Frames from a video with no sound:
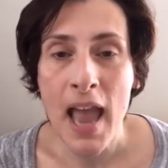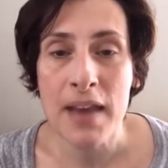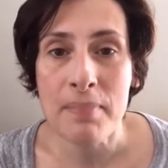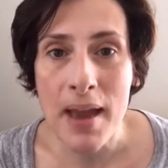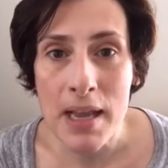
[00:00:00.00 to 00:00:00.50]

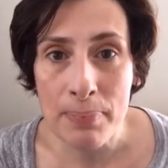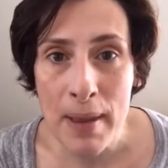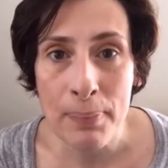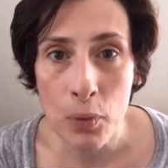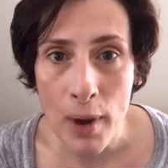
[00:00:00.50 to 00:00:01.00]
and many
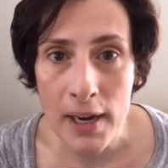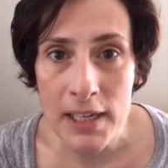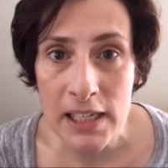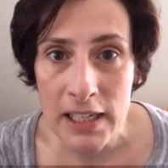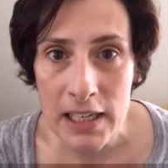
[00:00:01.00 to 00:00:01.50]
people ready
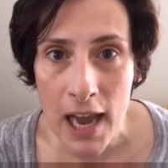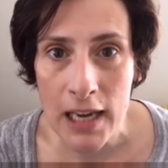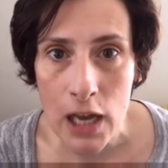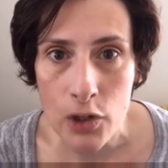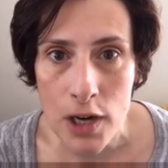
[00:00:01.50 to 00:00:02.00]
to
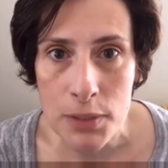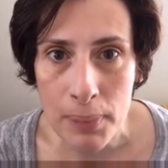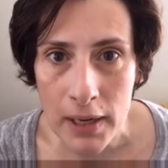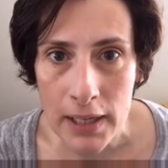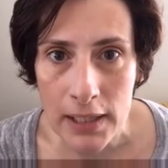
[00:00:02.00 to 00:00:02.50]
unite across
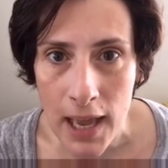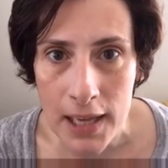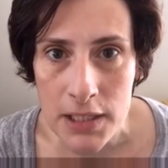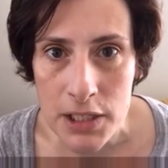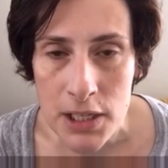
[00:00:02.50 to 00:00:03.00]
party
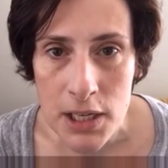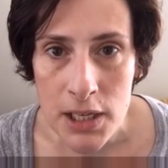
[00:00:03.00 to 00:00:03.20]
lines,